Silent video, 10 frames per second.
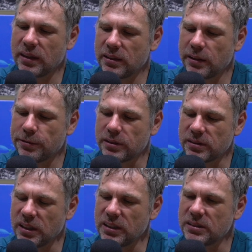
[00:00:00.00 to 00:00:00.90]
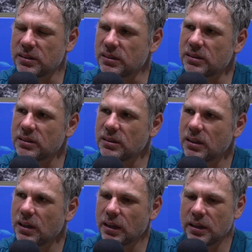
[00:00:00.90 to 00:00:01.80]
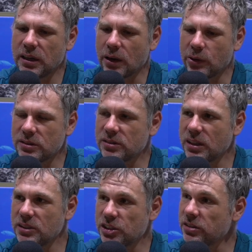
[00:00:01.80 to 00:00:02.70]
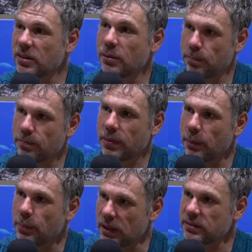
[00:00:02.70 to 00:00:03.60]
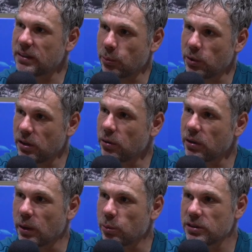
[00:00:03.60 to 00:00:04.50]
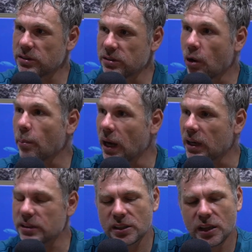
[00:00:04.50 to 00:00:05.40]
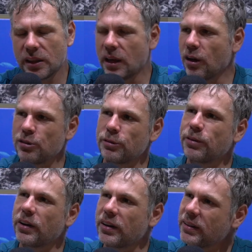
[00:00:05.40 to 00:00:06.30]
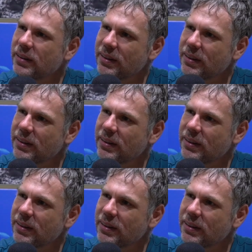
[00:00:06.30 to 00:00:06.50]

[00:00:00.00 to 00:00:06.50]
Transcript: in the different seasons, you know, and seen just the, the plastic we do get, which is not much, they're horrified.